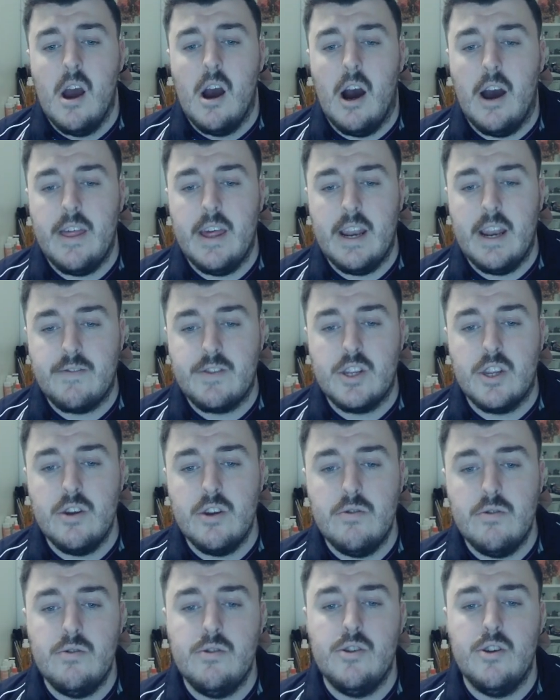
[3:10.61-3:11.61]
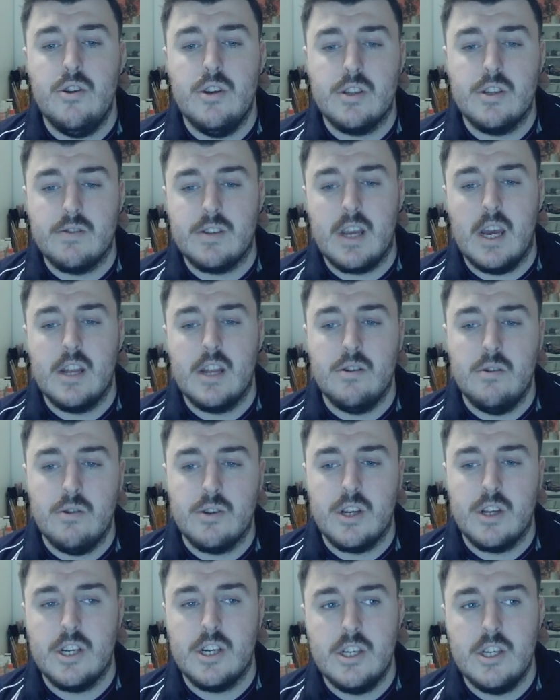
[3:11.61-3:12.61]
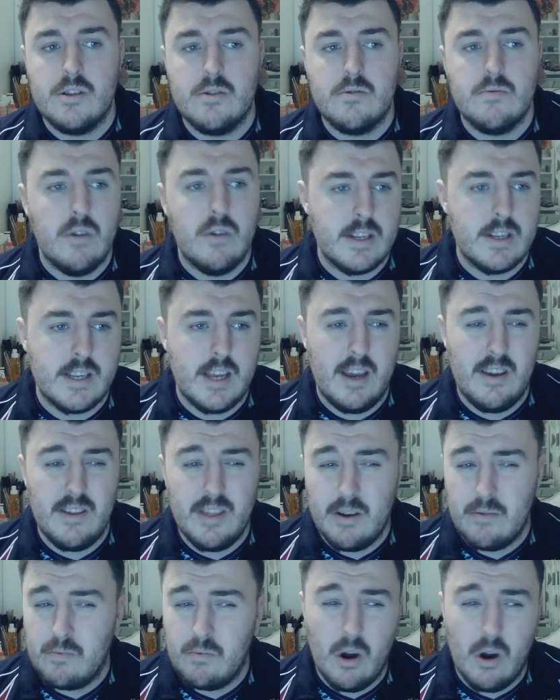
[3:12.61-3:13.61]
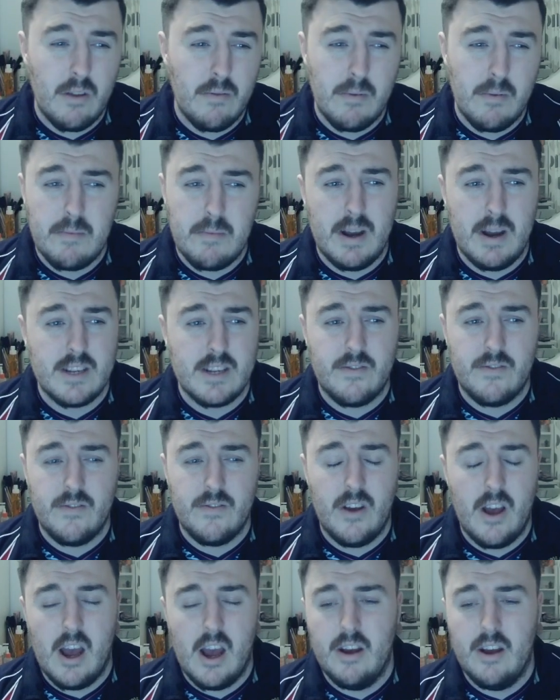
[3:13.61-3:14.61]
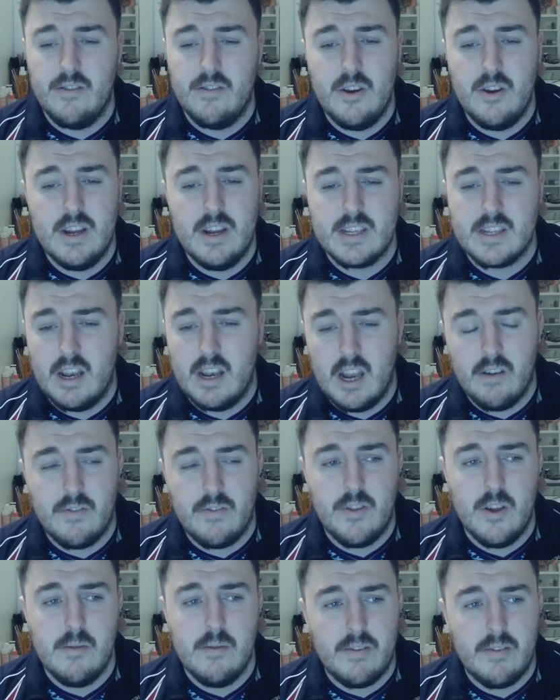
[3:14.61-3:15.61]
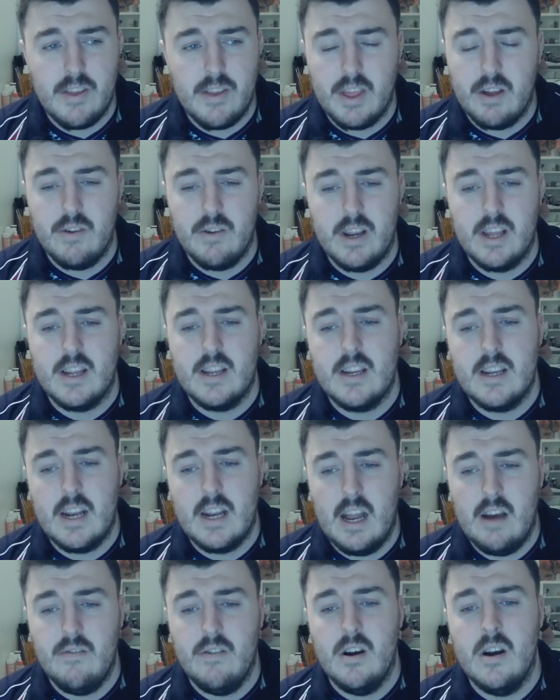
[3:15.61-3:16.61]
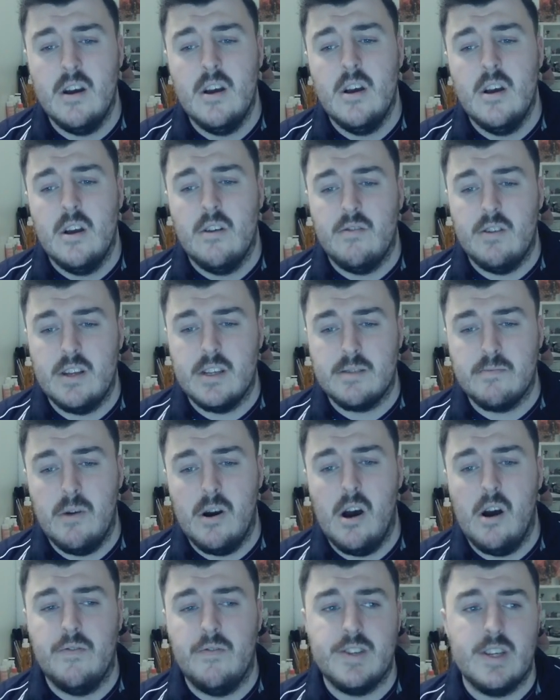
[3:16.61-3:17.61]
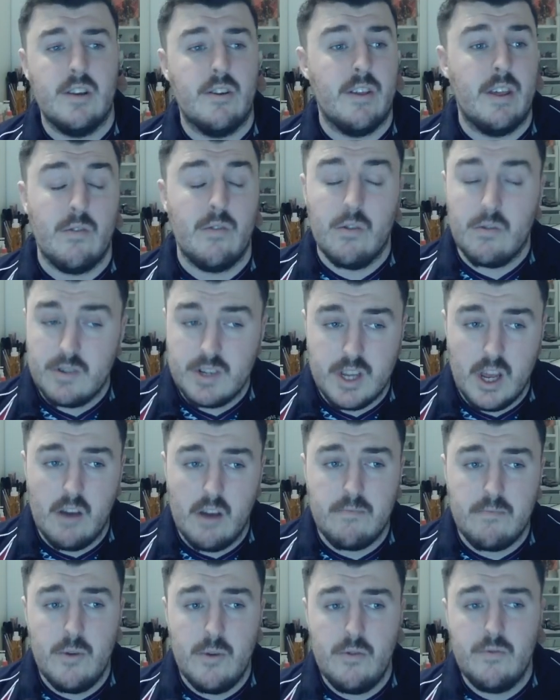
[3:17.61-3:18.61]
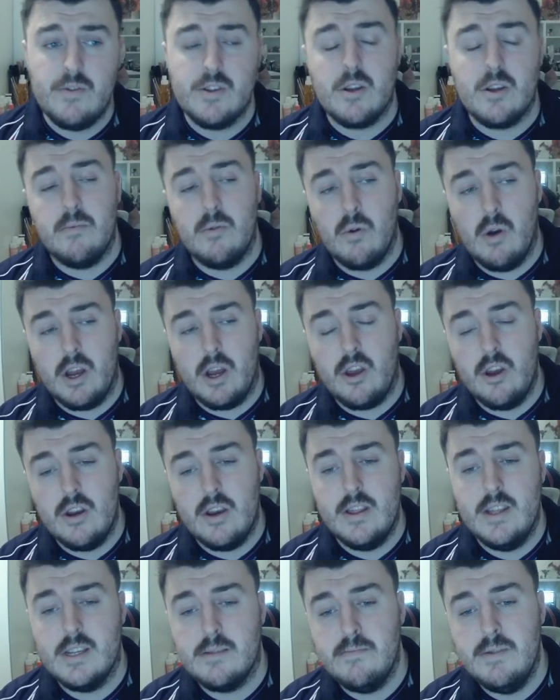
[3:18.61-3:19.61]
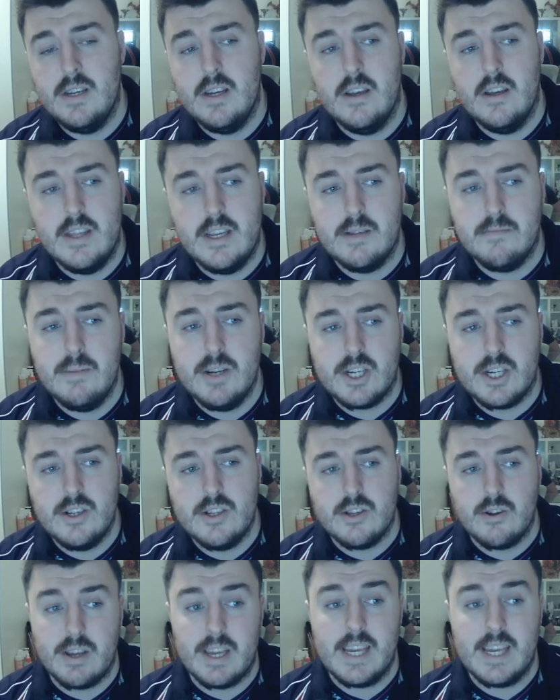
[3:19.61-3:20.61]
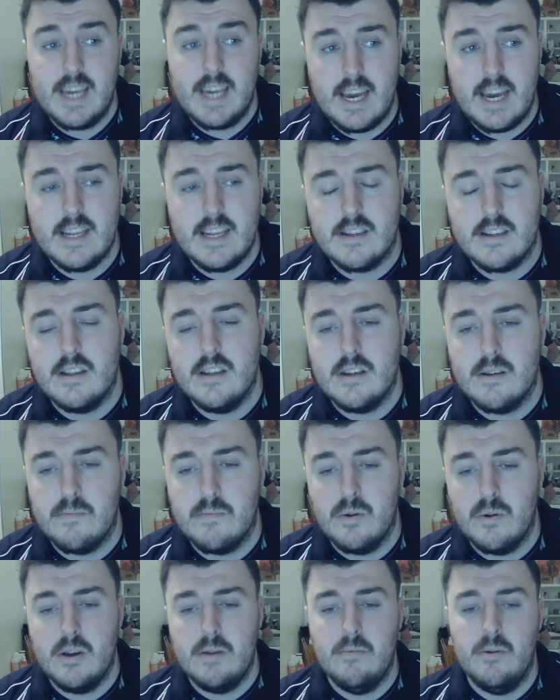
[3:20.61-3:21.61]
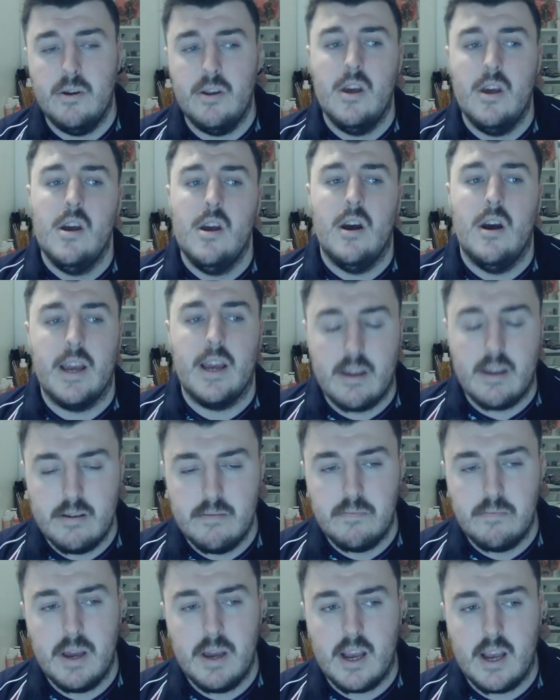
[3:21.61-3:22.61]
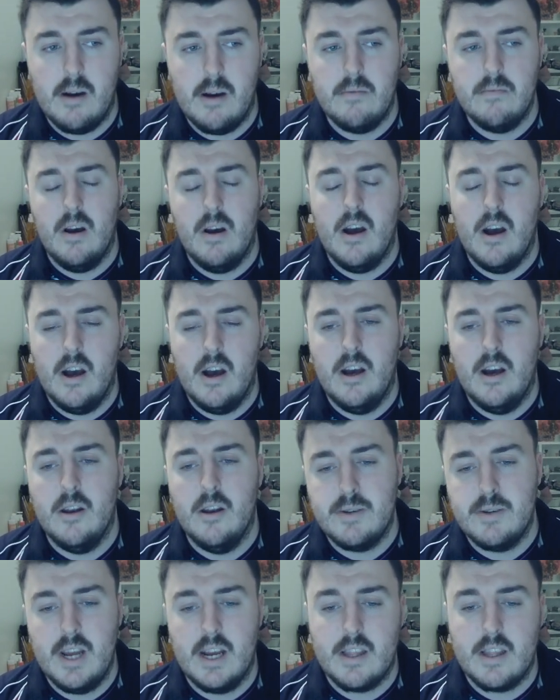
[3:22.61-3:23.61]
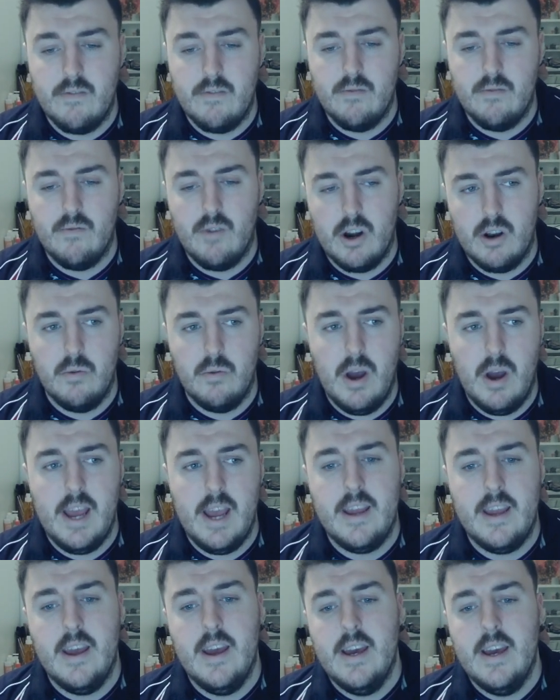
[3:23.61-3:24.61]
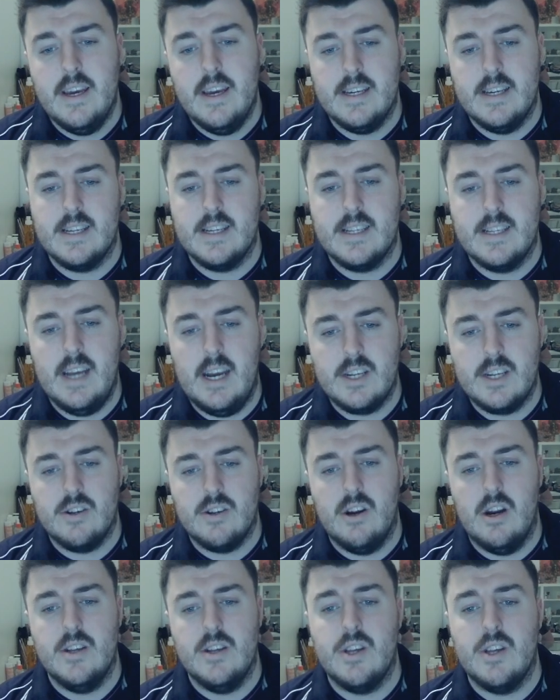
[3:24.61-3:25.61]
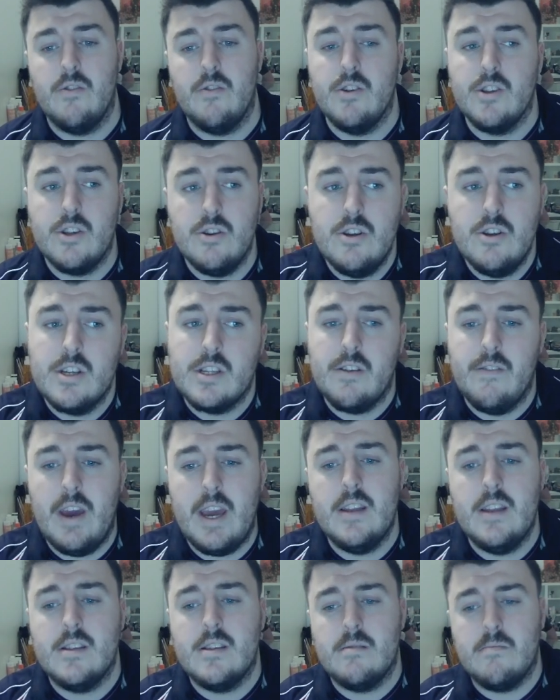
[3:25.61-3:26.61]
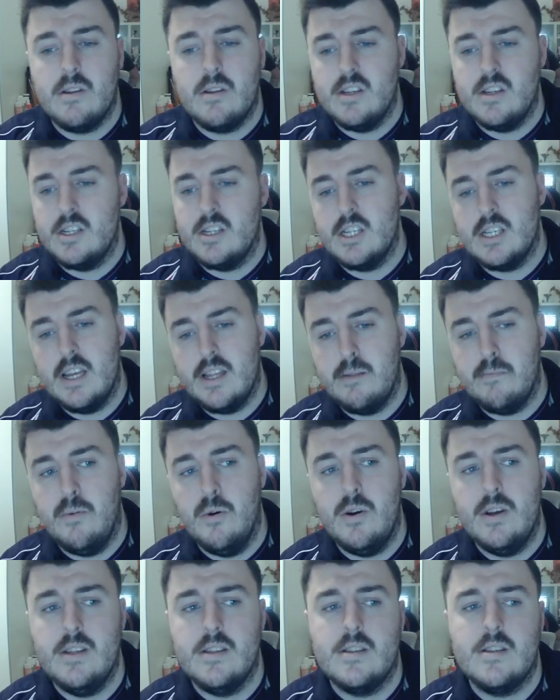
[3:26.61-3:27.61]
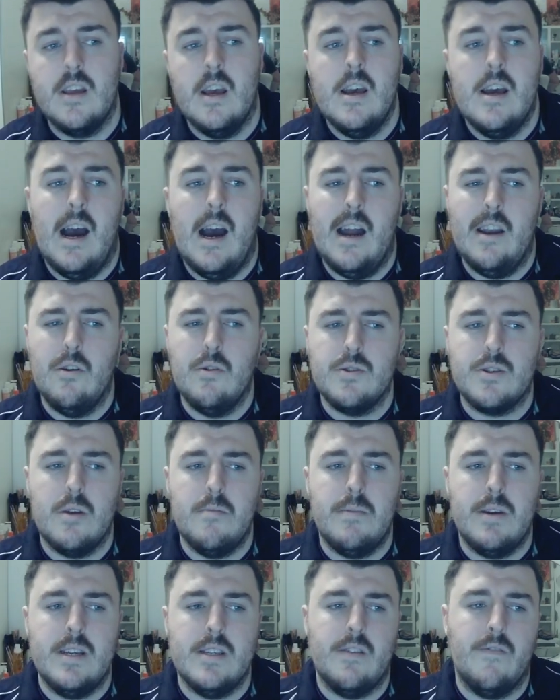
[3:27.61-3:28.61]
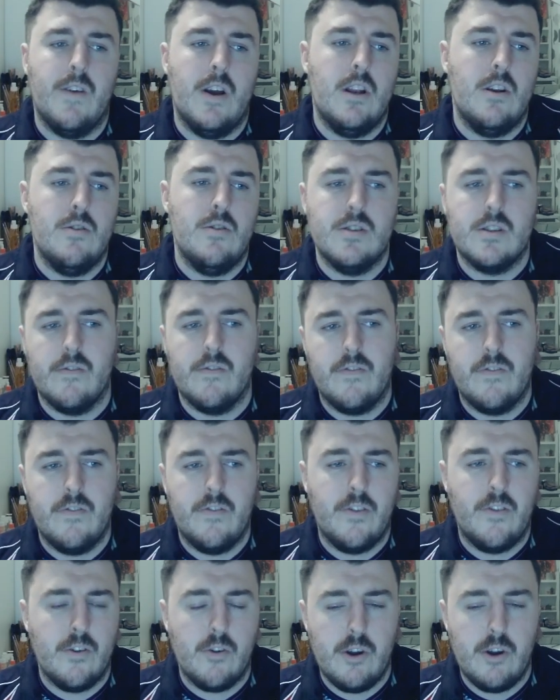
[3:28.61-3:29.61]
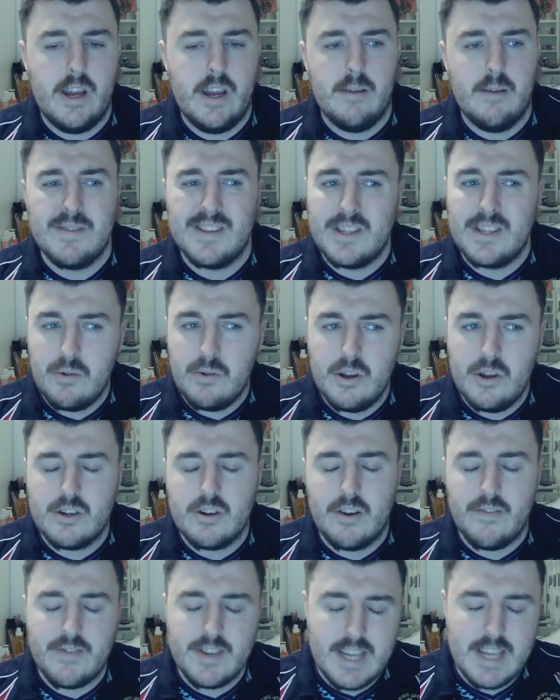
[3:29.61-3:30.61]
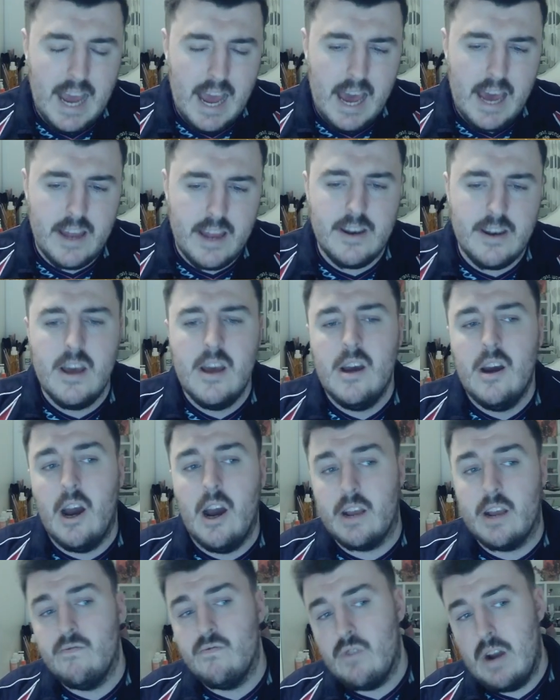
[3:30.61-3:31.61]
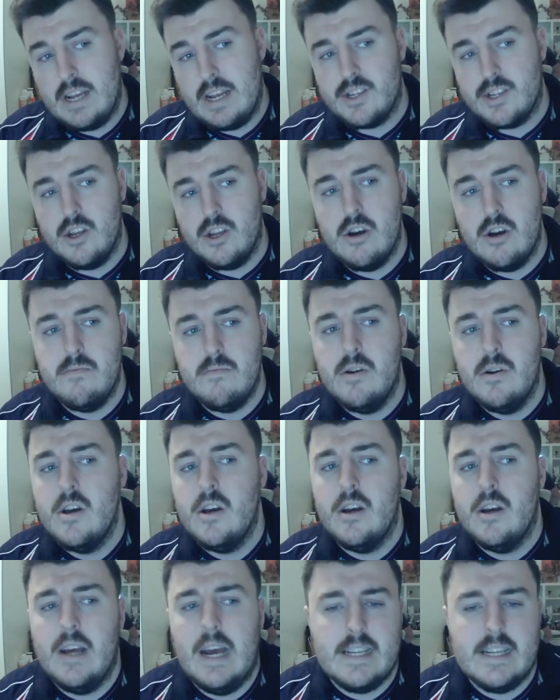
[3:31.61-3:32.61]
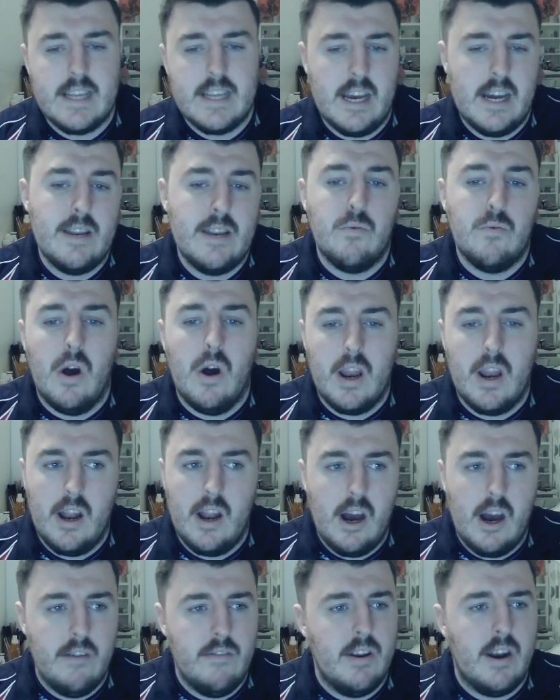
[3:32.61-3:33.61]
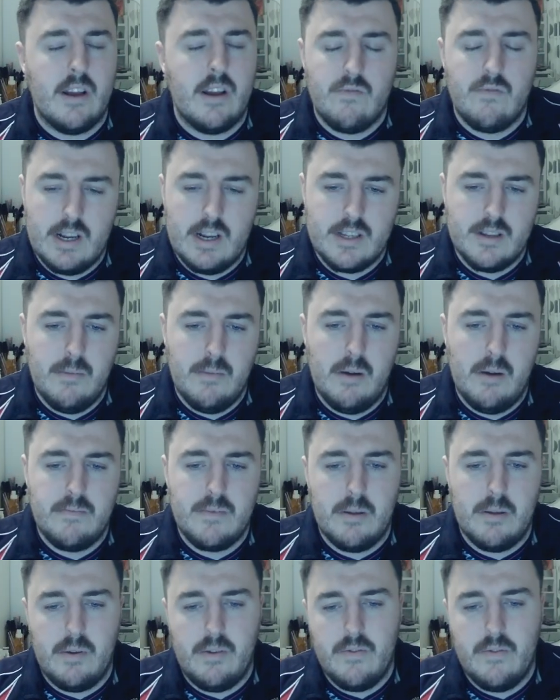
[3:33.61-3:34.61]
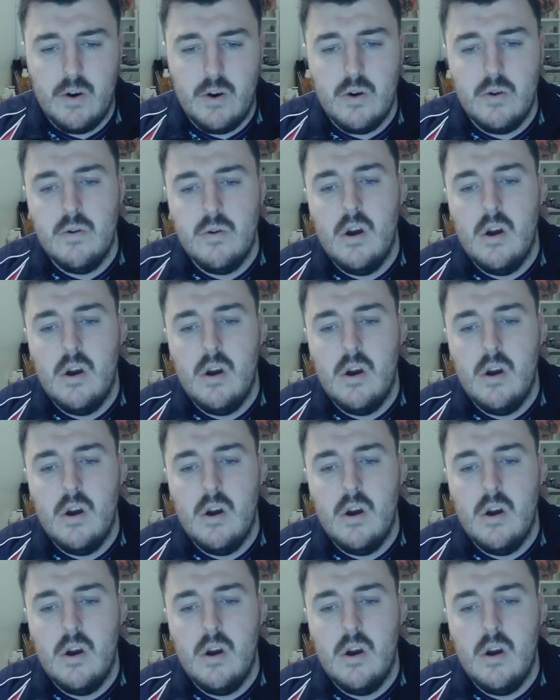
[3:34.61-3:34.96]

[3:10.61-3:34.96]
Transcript: I then have 2 units for Scares and Horse Archers. As I say, they're one of my best units. I love them. I think they're really clever, really smart. Obviously, because they've got reserve move, it's going to be quite good in these missions. So I get into the deployment, I can pick up an objective and run away, etc. So I've got 2 units of 8 because I just had the points, and it also means if I lose 3, I'm still unit strength 10. I can res them. I'd say I need 1 alive and I can res them up to be full.